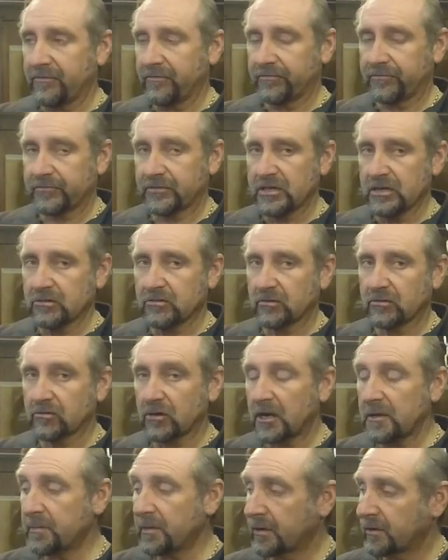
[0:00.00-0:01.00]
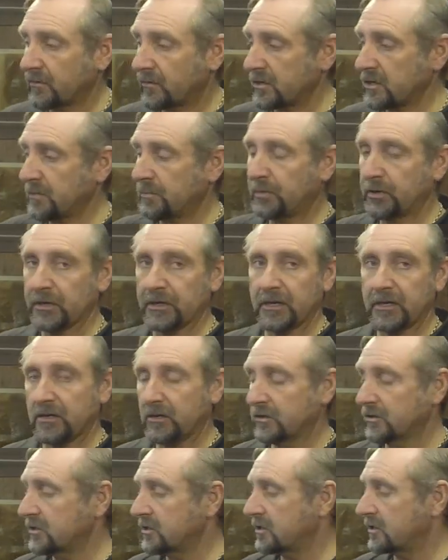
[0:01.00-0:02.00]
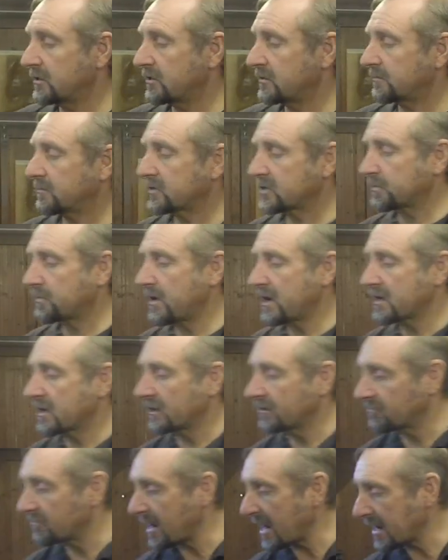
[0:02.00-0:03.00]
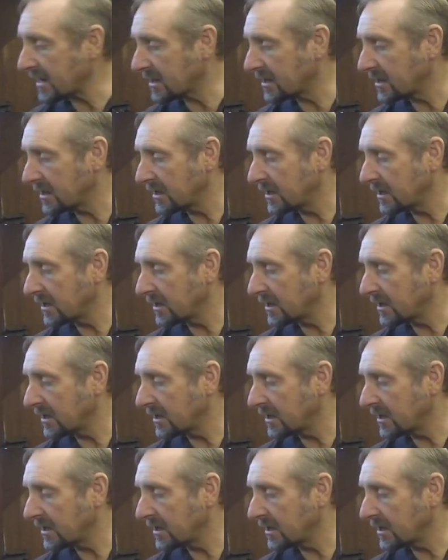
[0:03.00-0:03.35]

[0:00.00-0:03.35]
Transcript: of single gripe, when you're putting it on your spray gun rack,